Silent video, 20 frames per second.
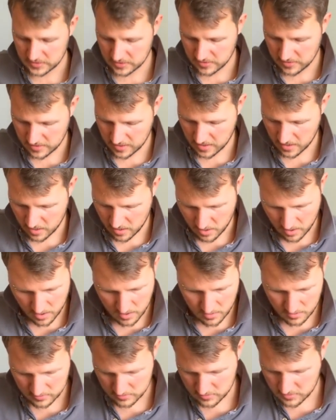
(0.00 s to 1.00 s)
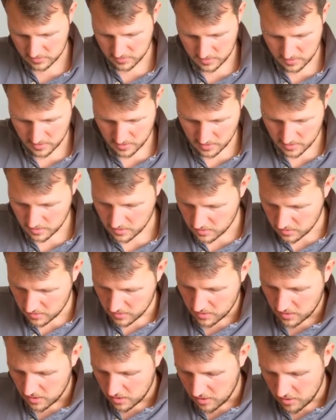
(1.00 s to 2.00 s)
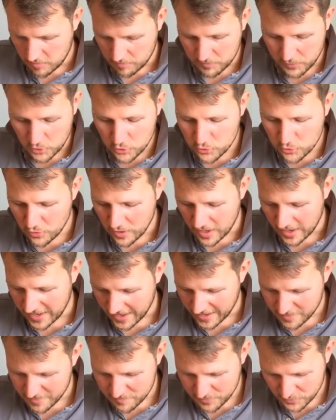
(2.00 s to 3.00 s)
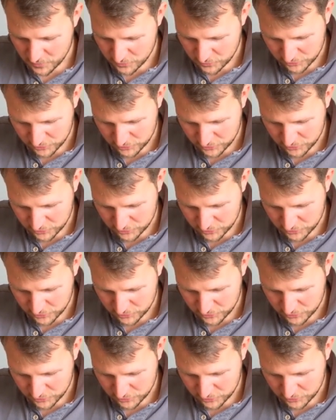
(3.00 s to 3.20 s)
and they are blue. I like blue